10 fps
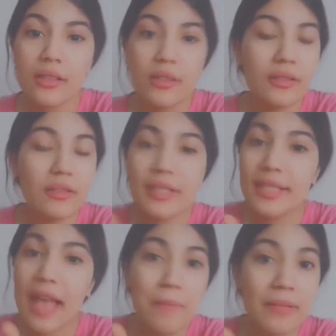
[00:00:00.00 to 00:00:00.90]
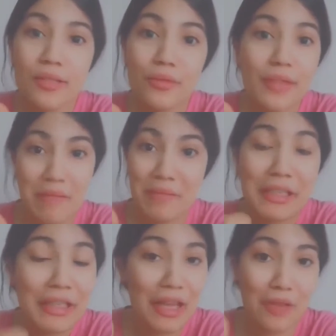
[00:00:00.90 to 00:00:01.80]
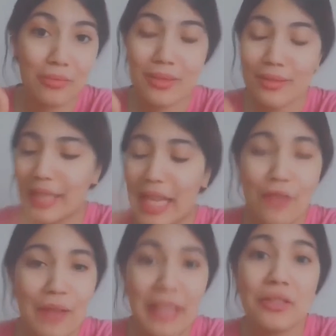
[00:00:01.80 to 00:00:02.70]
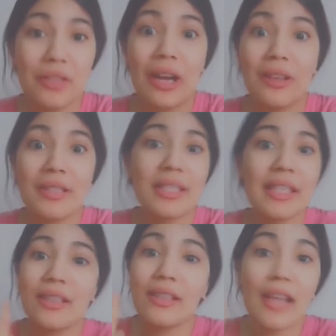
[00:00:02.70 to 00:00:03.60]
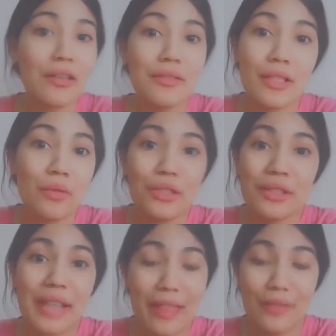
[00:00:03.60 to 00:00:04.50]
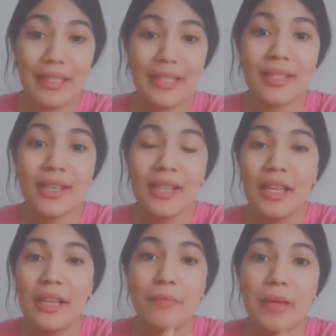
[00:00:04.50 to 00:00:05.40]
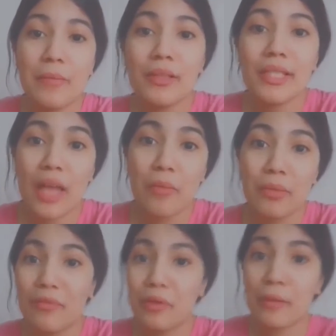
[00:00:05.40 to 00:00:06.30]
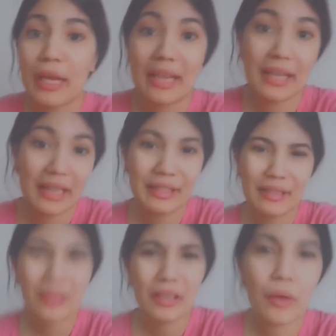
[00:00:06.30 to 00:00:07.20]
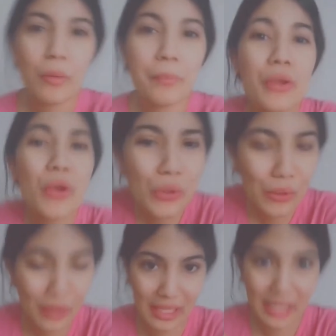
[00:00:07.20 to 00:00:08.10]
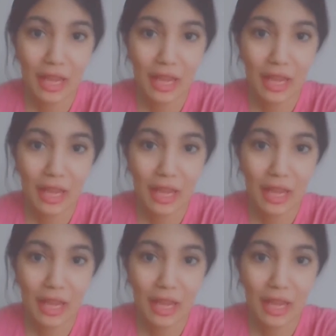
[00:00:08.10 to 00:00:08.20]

This happens to them in clubs, in restaurants, in a lot of social gatherings. People stop them from getting in purely